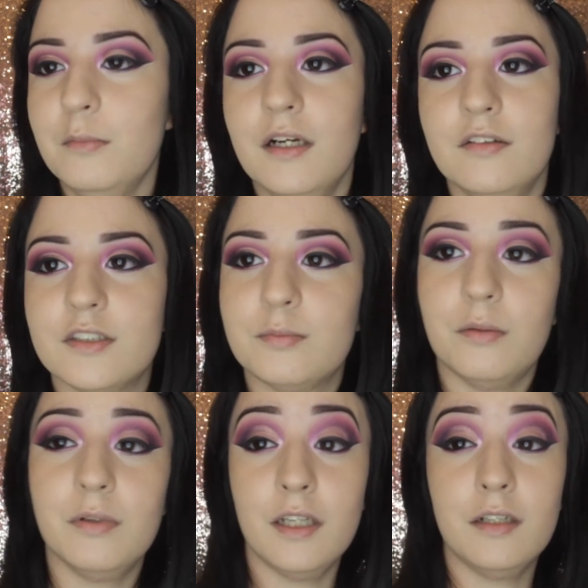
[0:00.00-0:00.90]
in my house,
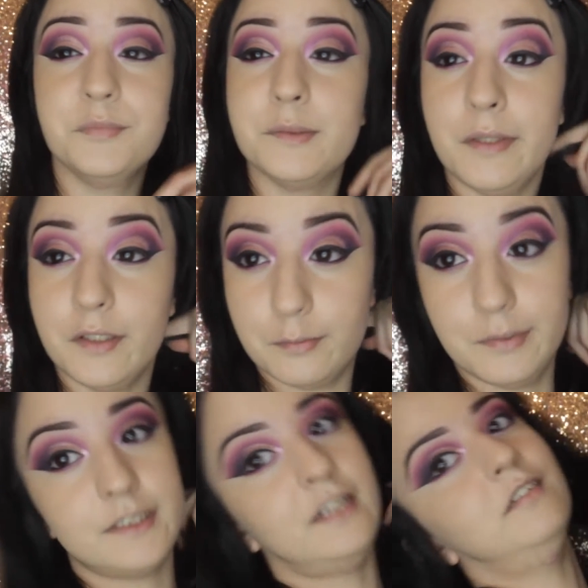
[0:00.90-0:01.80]
probably think I'm speaking to
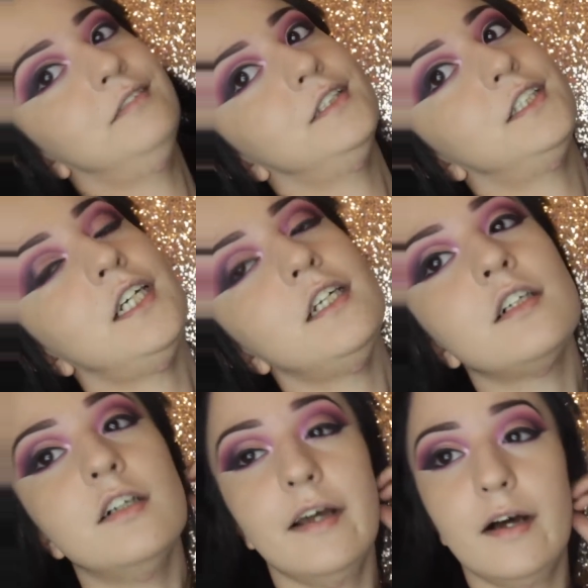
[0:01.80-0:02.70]
myself, which
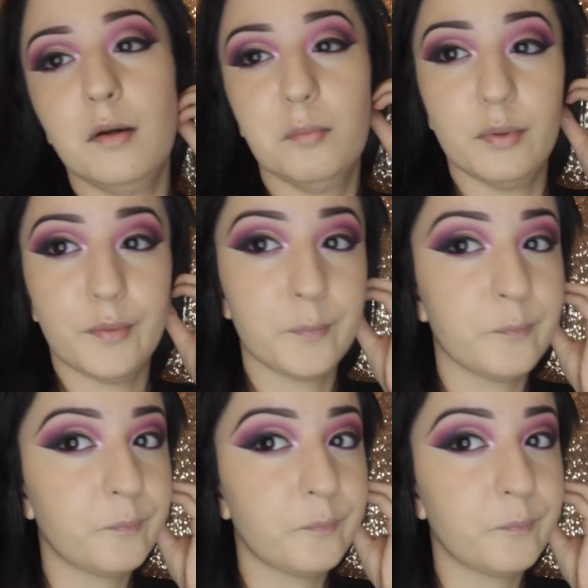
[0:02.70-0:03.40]
technically I am, but